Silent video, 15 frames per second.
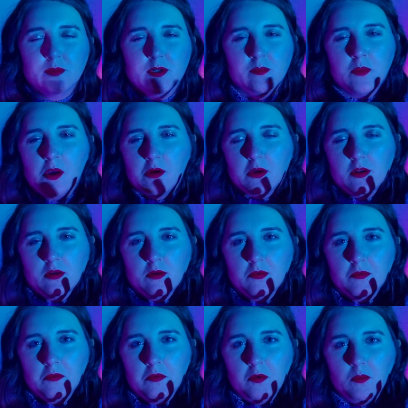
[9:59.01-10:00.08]
but I'm not gonna
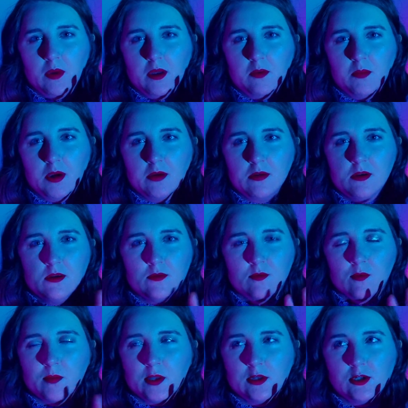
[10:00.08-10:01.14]
feel bad about it or
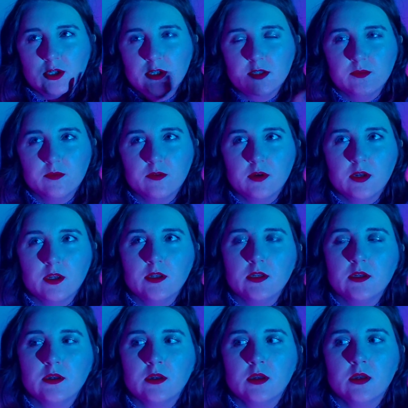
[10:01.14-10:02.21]
apologize for it.
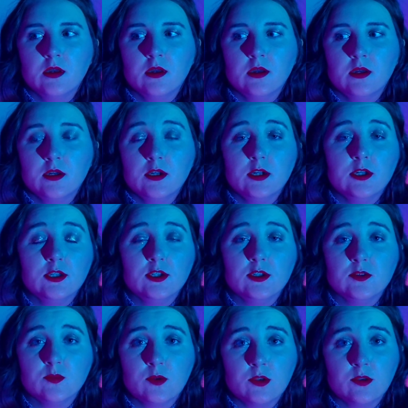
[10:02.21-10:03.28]
It's
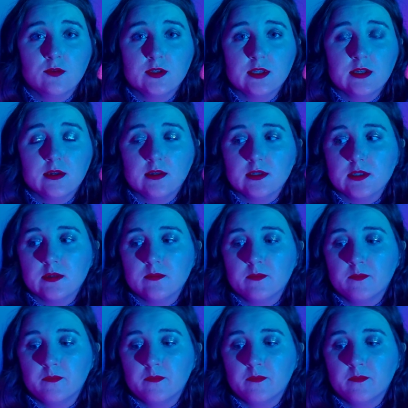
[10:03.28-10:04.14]
just those things.